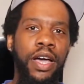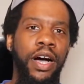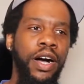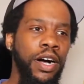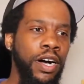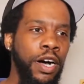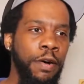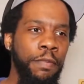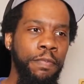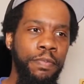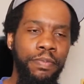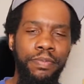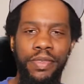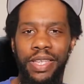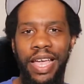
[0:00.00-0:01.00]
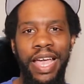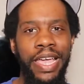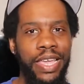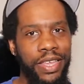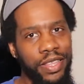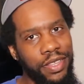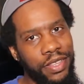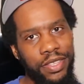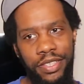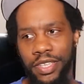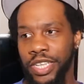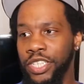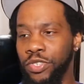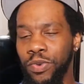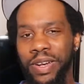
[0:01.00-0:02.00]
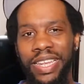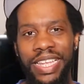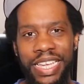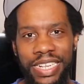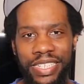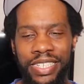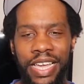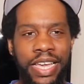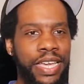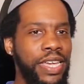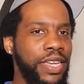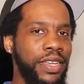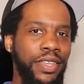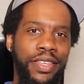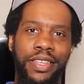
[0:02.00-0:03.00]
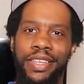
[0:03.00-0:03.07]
um, hey, it's release day.